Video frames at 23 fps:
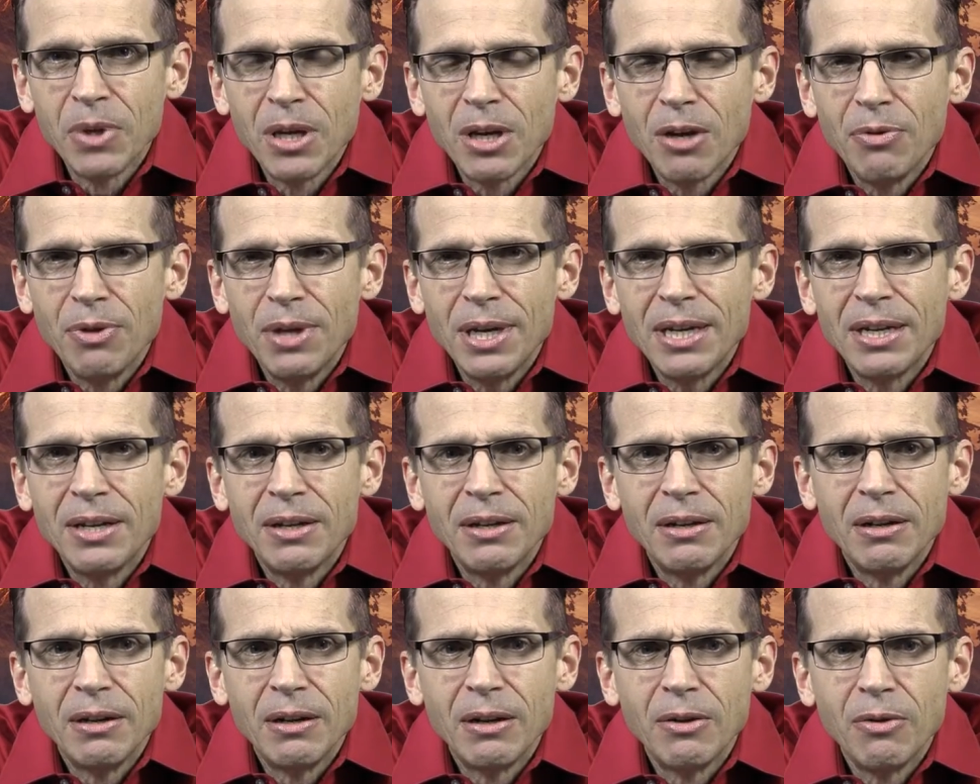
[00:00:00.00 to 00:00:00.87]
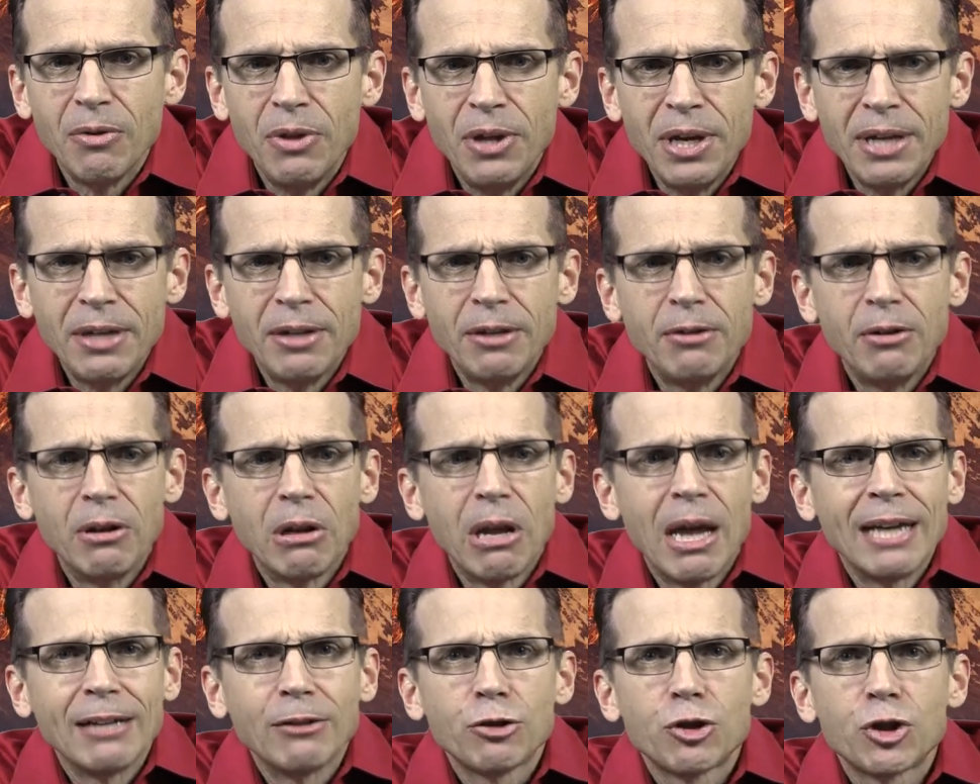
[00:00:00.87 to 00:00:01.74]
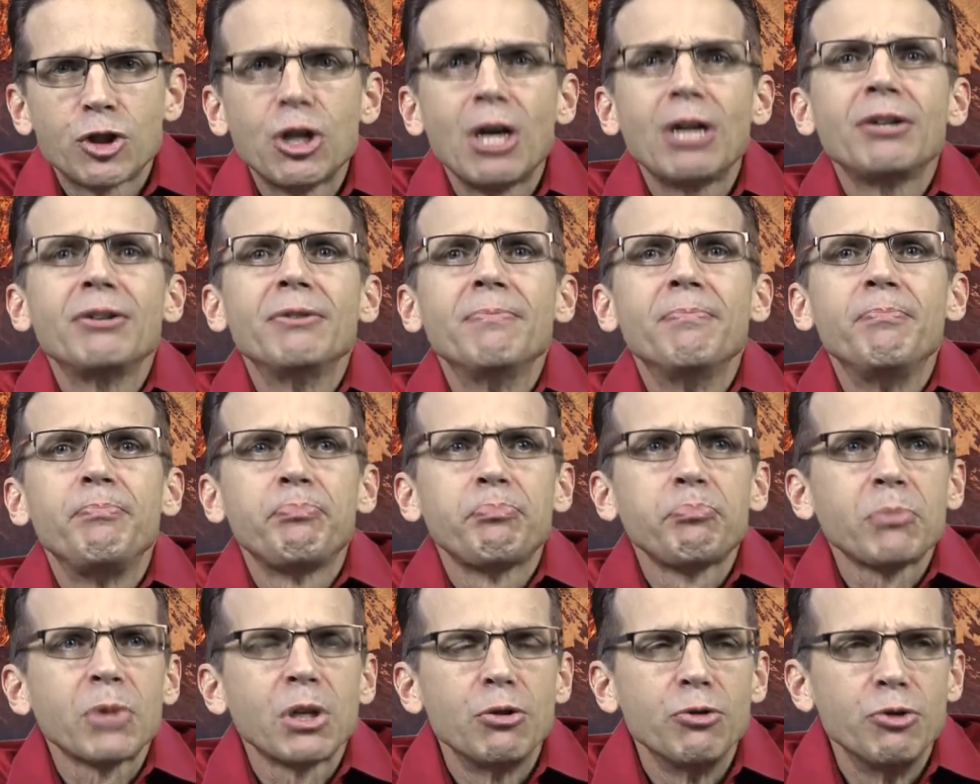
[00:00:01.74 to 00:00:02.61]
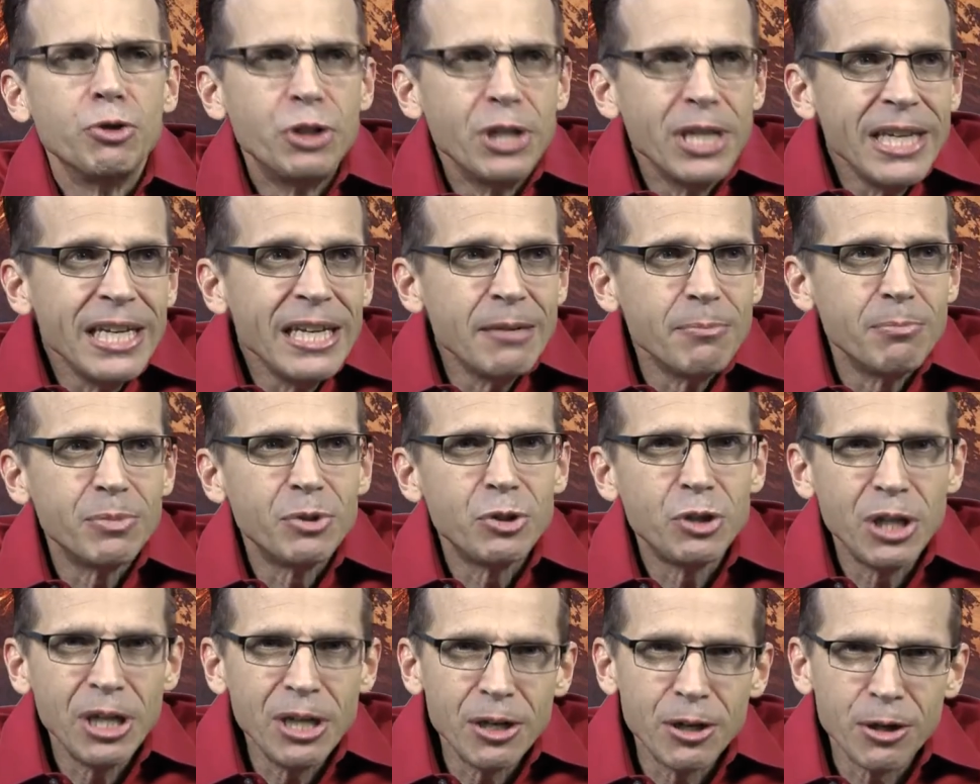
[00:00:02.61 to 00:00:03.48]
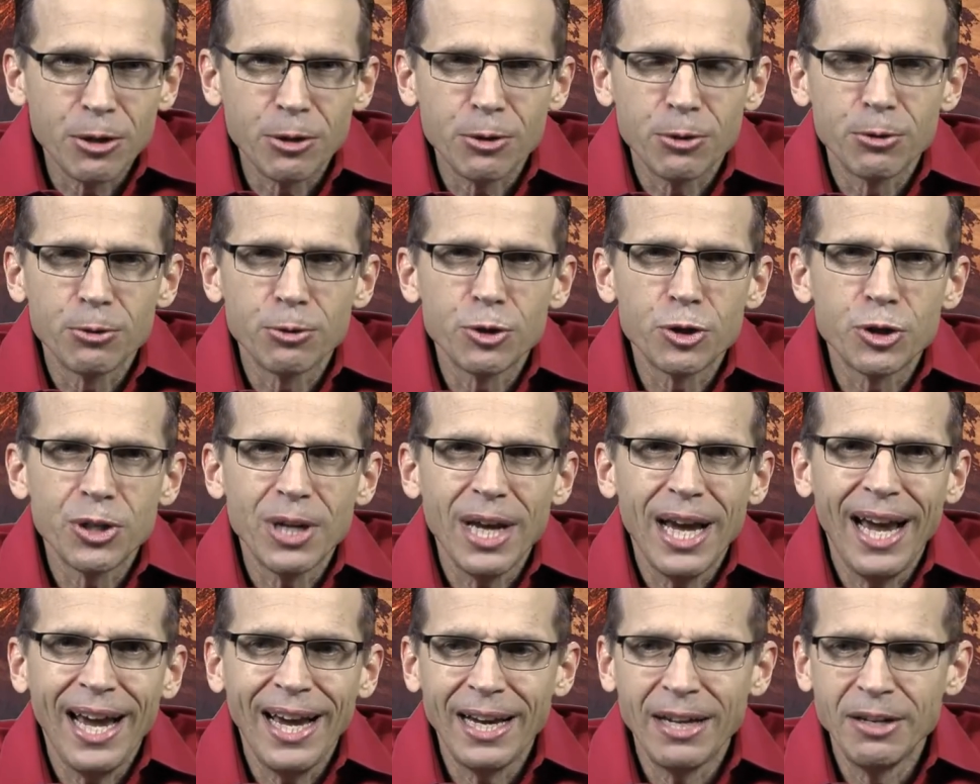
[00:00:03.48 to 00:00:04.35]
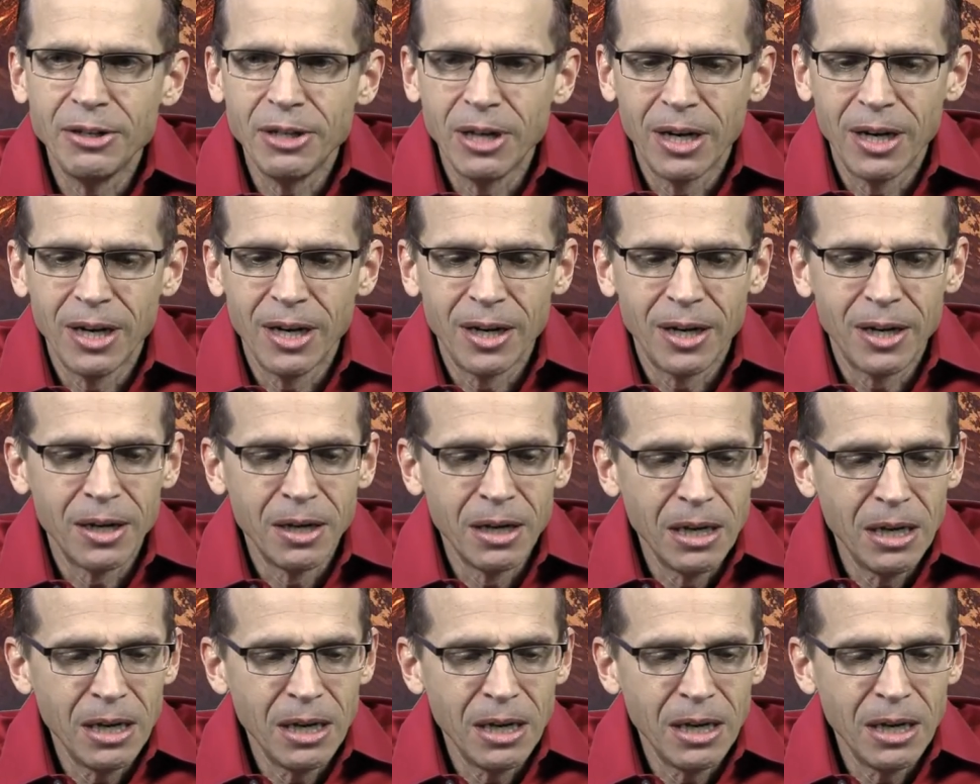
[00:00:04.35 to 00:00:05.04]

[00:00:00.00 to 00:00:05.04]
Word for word: then, then like sudden, deep tears, and uh,